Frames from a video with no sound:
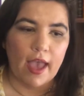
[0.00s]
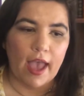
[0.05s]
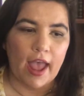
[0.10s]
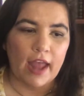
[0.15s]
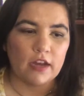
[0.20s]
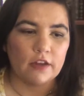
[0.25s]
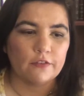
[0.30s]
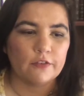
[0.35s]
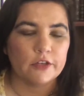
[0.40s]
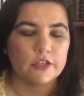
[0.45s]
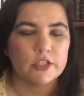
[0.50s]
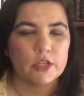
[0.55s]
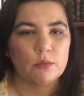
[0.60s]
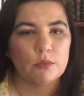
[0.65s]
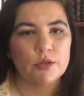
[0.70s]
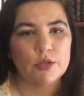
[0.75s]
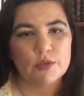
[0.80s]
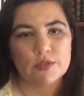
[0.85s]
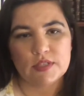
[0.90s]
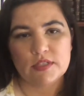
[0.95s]
And if you're
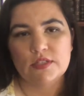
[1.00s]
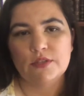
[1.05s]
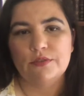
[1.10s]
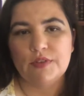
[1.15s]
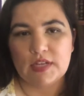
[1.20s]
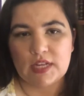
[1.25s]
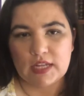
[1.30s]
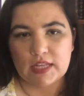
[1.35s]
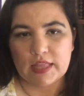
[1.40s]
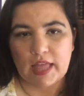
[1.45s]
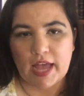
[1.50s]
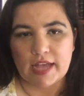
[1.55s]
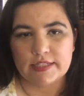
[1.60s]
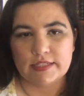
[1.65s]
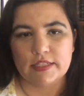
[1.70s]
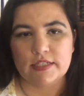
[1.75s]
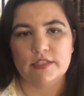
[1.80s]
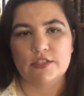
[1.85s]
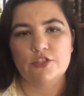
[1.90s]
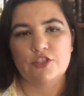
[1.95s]
someone who's into reading
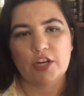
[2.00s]
classics,